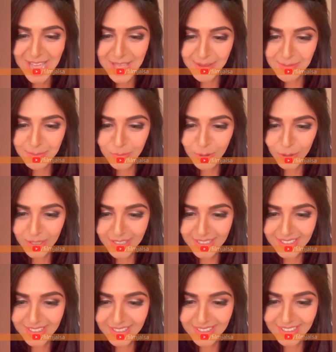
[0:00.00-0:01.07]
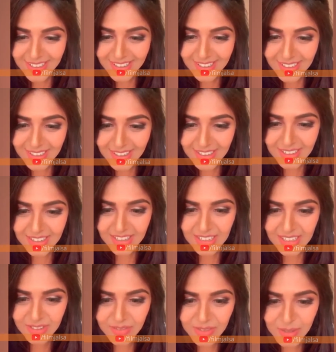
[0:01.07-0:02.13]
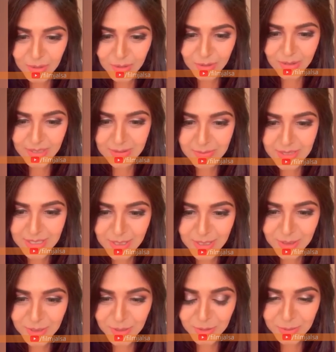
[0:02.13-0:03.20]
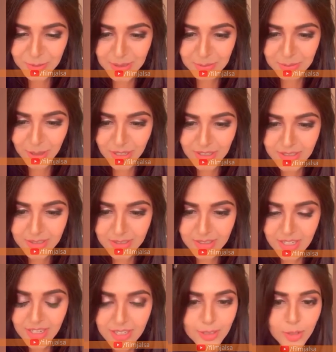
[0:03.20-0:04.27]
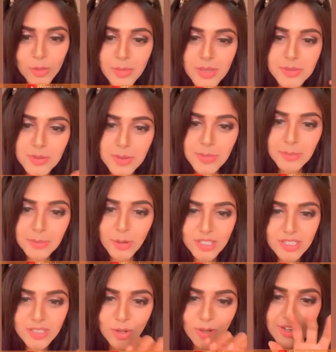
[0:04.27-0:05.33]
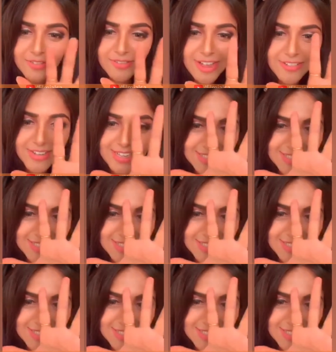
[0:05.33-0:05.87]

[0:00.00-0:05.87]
I Monal uh, love you and miss you too Bigg Boss. Don't miss me. Bigg Boss is only five